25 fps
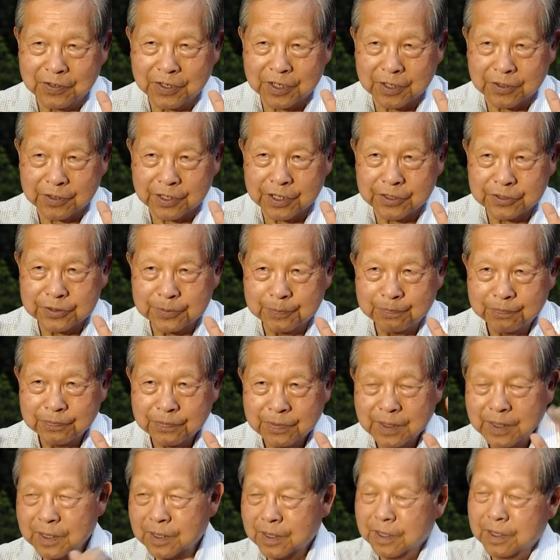here is,
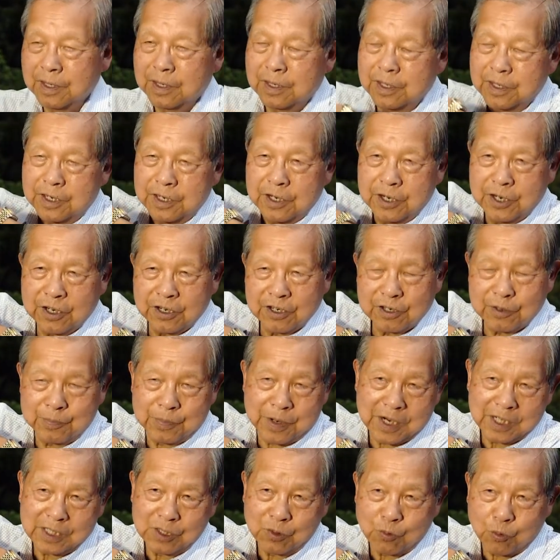here are
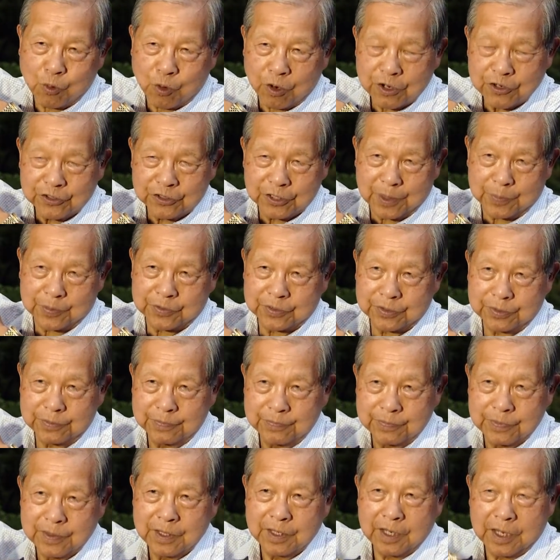American warships,
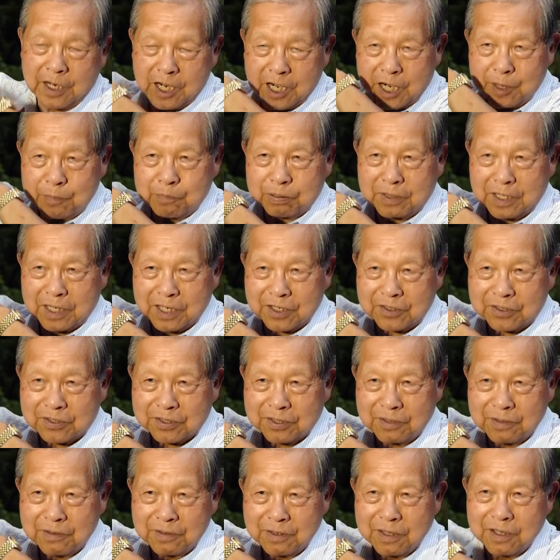
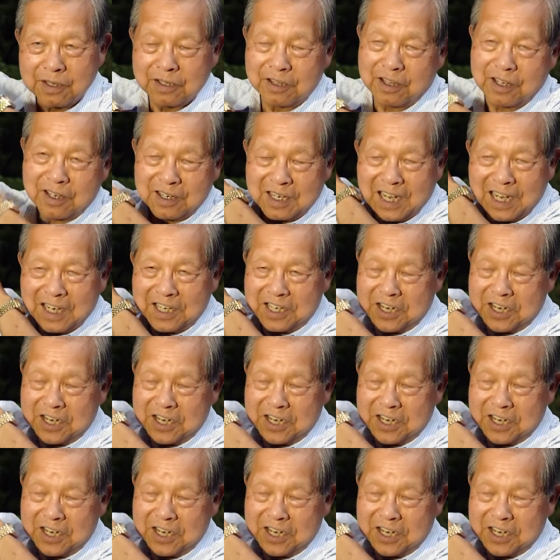airplanes. They're not